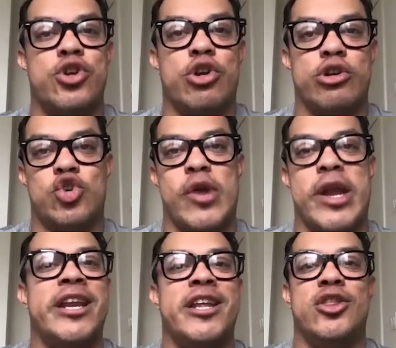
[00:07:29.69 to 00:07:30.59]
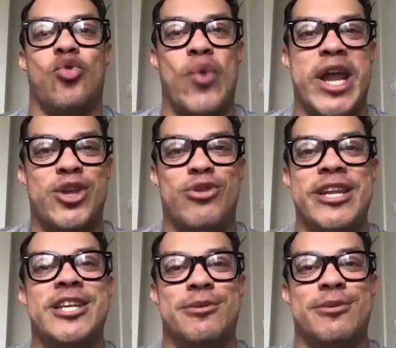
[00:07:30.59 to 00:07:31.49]
sure you're training the way
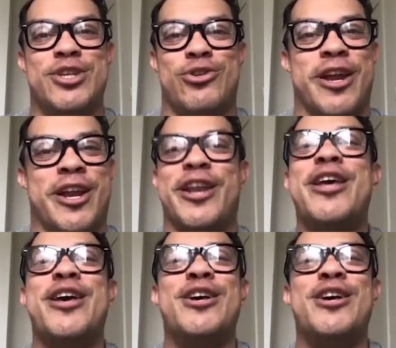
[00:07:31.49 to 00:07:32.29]
you need to be training.